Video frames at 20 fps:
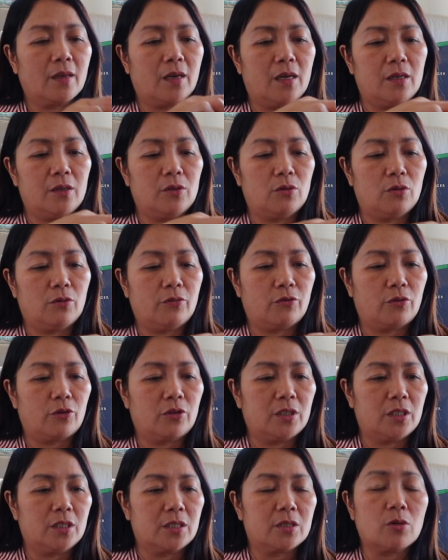ano,
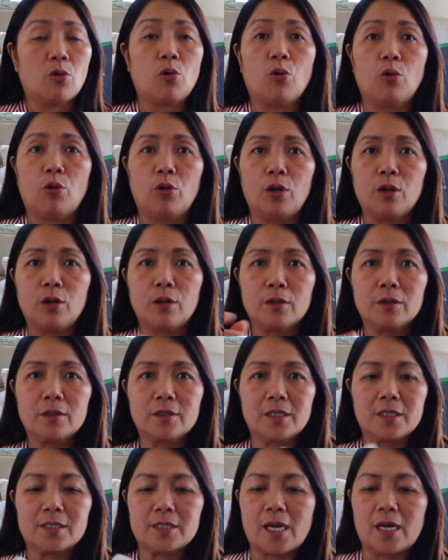for this haul.
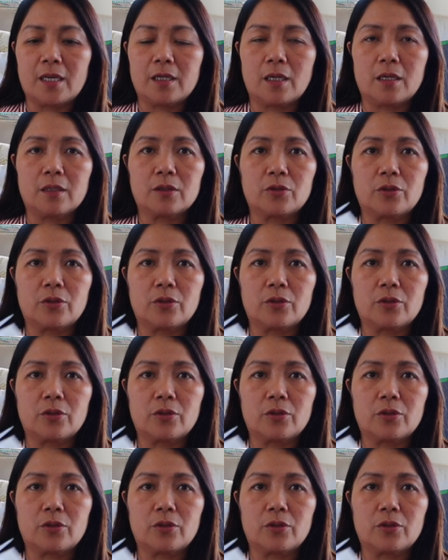Na sana